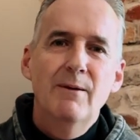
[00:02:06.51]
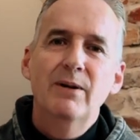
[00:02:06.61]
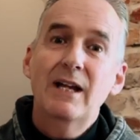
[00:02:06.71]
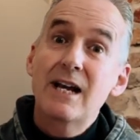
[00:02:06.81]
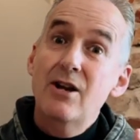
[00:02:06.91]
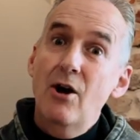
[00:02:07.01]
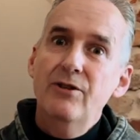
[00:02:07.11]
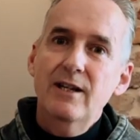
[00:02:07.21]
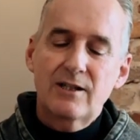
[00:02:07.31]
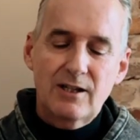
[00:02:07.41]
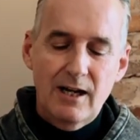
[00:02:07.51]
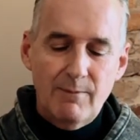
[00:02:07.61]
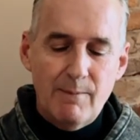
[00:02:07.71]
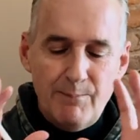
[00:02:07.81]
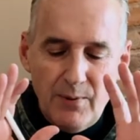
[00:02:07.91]
But I know the
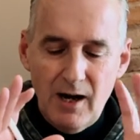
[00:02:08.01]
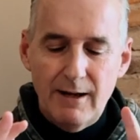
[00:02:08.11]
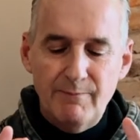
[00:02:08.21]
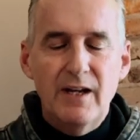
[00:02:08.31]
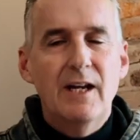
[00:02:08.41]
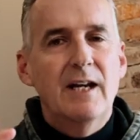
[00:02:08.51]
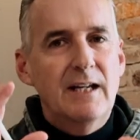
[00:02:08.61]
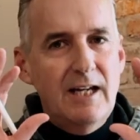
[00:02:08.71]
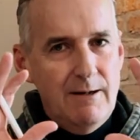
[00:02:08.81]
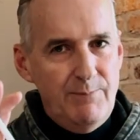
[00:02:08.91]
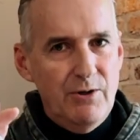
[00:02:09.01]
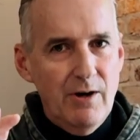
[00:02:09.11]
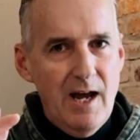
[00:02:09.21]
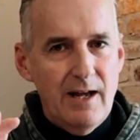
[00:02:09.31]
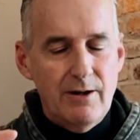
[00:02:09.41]
excitement, but keep your
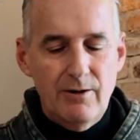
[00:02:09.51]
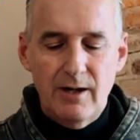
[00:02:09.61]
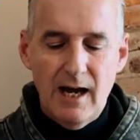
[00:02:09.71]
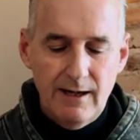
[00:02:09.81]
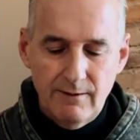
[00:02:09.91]
head, okay?